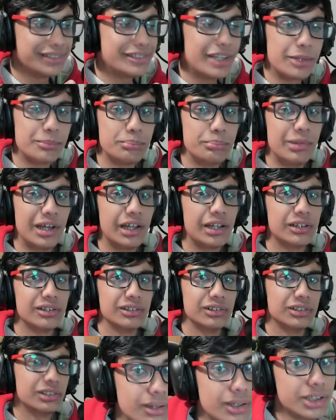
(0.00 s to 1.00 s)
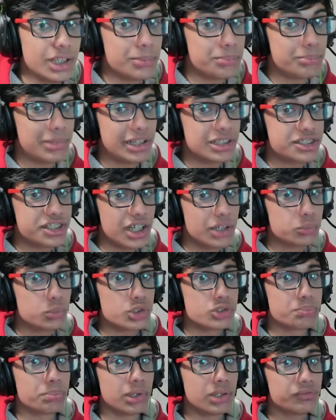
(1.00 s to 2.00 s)
that bell. And that bell sound
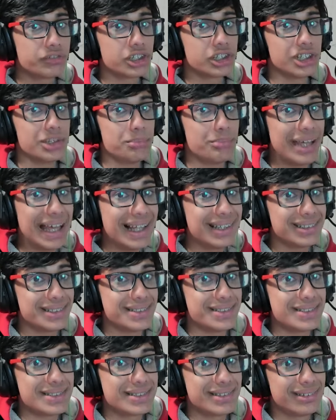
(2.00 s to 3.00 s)
was perfectly balanced.